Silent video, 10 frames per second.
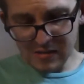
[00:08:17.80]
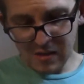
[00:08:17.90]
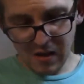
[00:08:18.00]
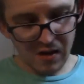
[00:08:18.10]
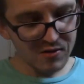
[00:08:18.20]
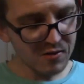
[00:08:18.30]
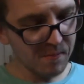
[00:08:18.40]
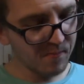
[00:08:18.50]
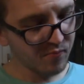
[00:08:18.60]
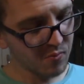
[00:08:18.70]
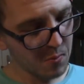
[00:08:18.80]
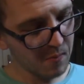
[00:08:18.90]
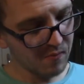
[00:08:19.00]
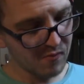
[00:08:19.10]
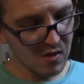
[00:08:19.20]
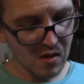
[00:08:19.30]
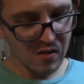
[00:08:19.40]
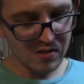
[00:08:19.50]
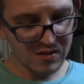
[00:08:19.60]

Yeah, they've got that skin around them.